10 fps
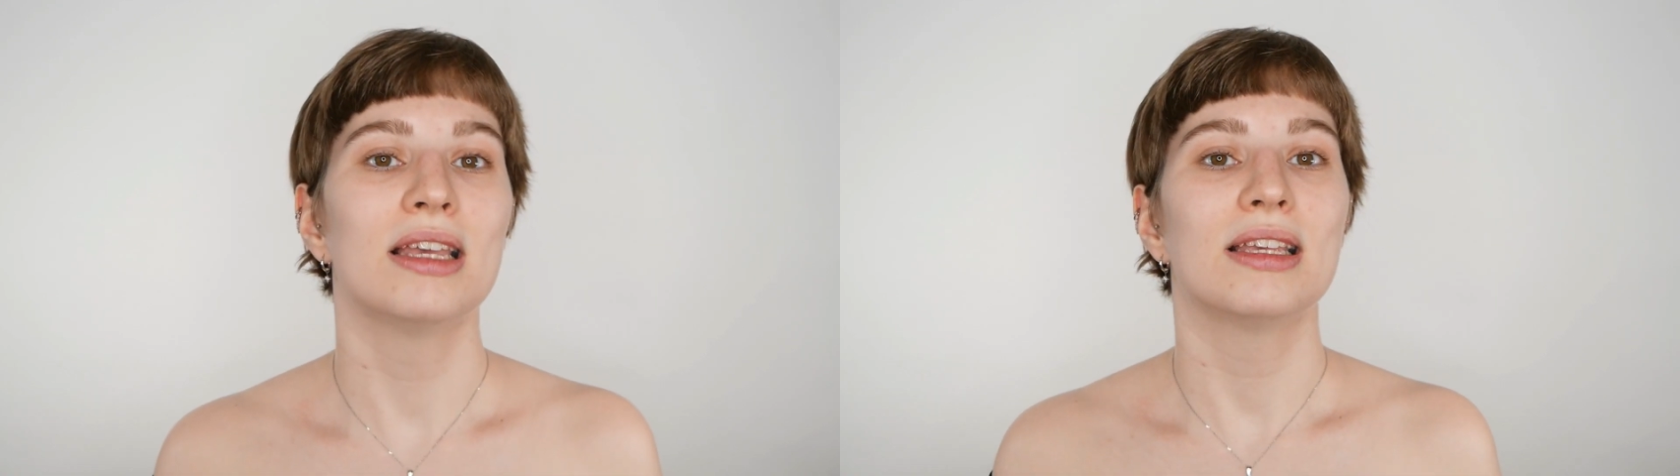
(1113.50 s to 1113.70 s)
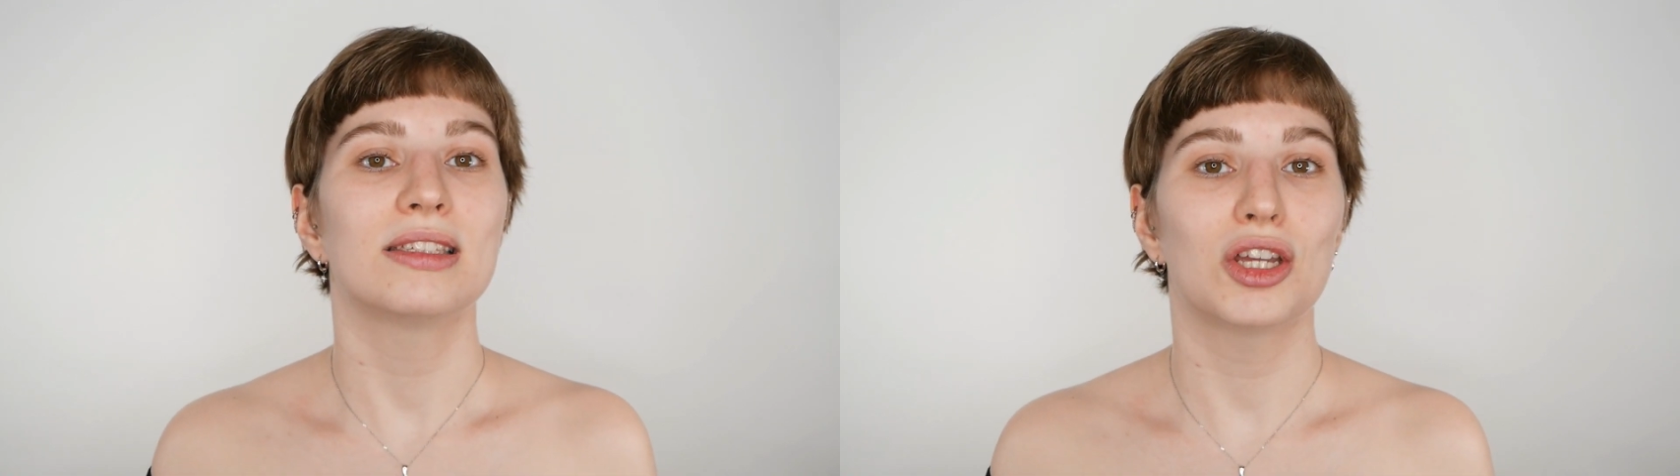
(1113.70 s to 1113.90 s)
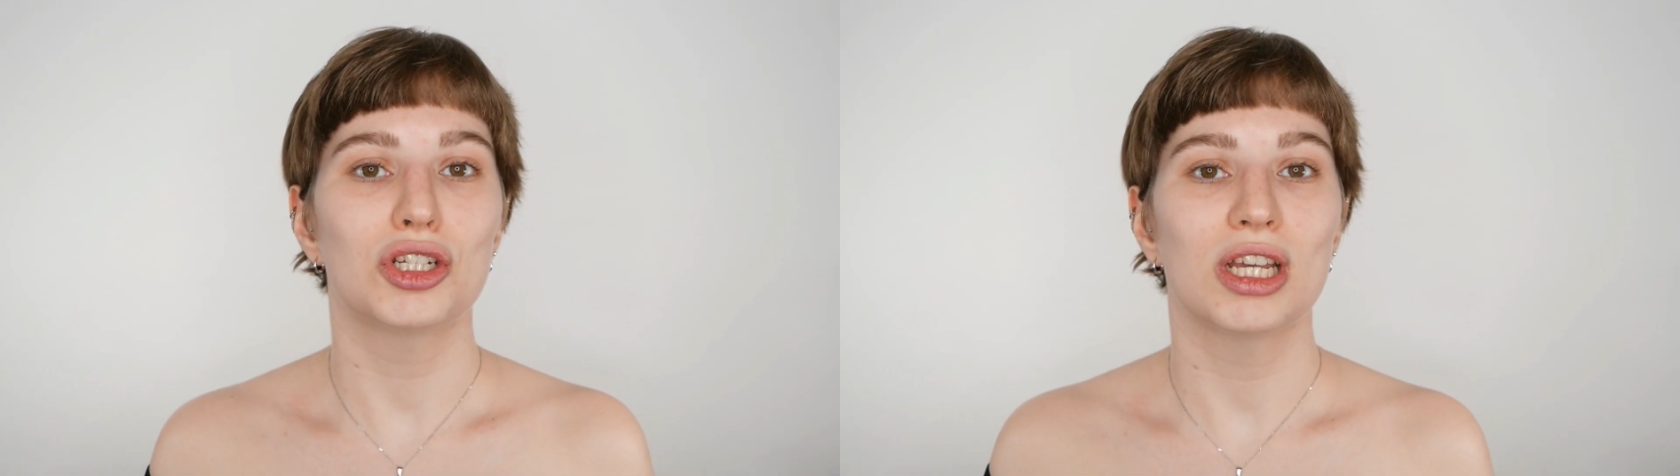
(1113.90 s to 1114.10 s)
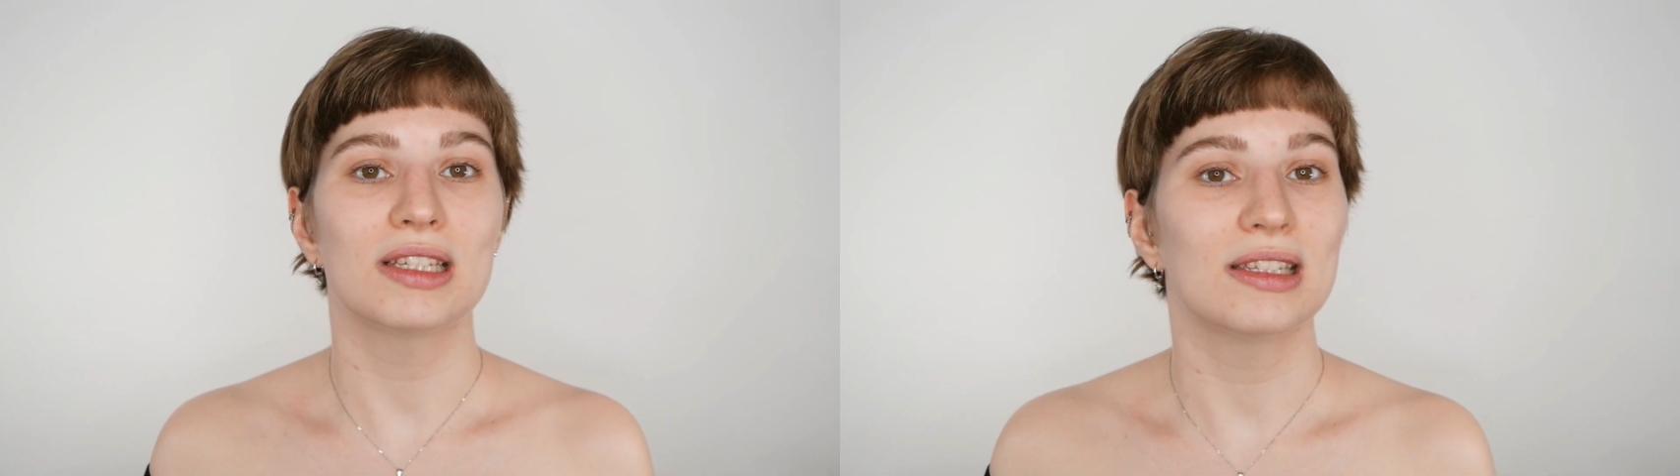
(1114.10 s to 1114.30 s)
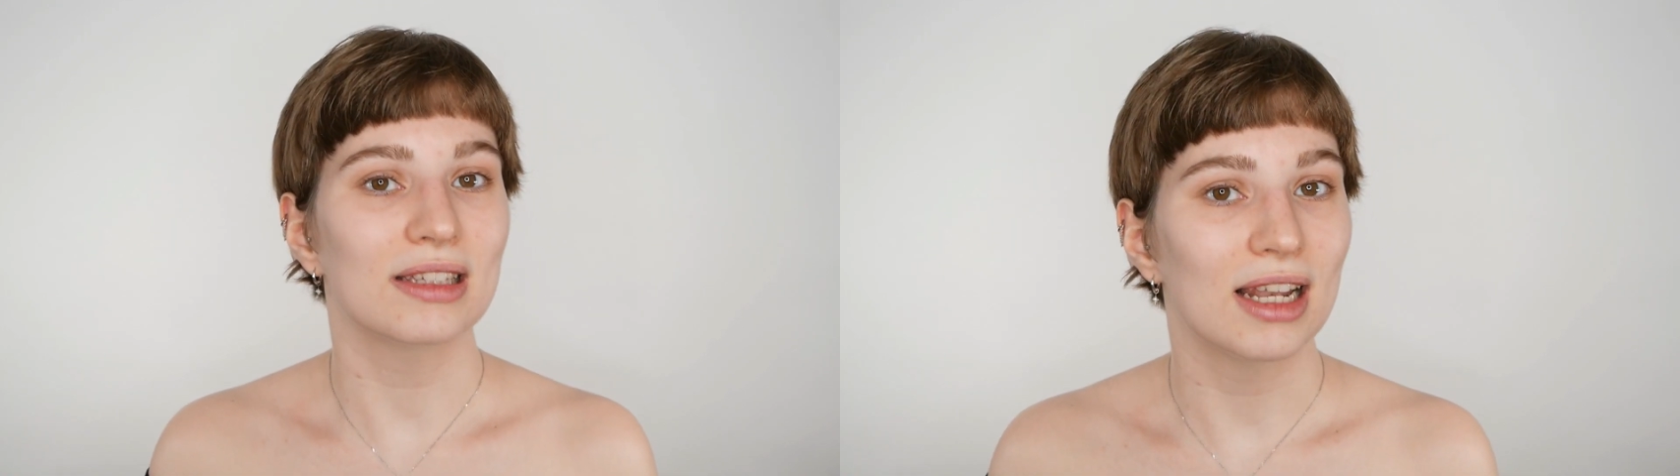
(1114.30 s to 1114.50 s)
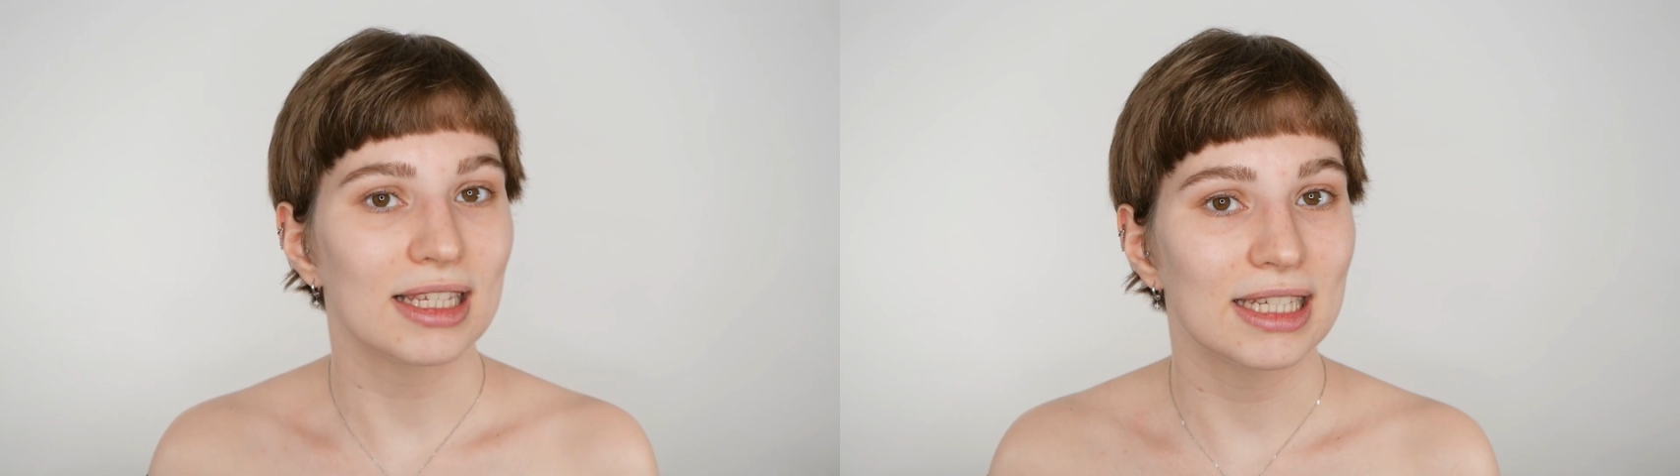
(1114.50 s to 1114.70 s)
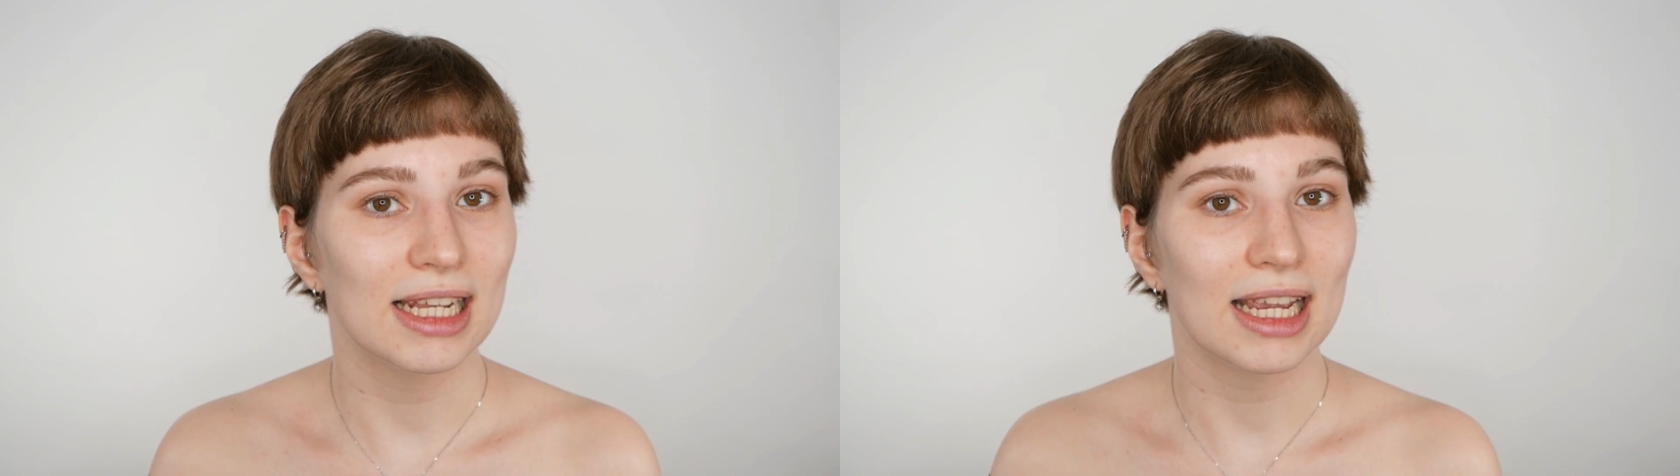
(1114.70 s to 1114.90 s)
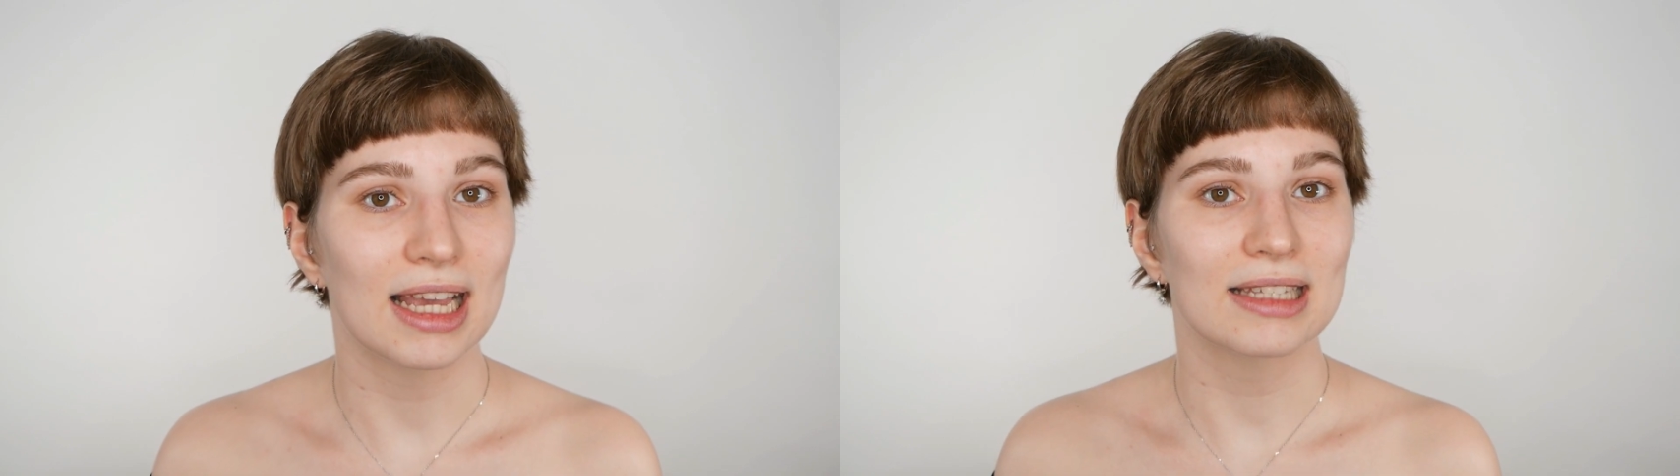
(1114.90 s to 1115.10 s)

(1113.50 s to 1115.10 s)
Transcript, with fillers: such as the salicylic